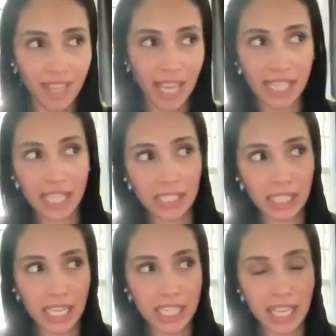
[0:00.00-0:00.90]
And then,
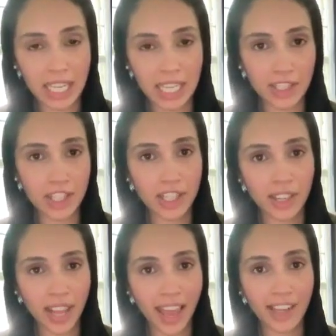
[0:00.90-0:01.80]
like I said, in
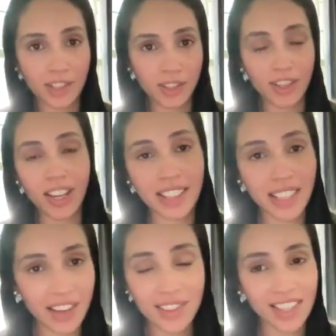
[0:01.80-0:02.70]
turn, act good on
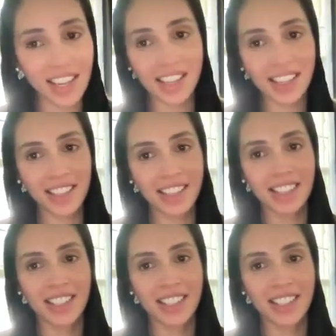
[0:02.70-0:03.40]
the outside.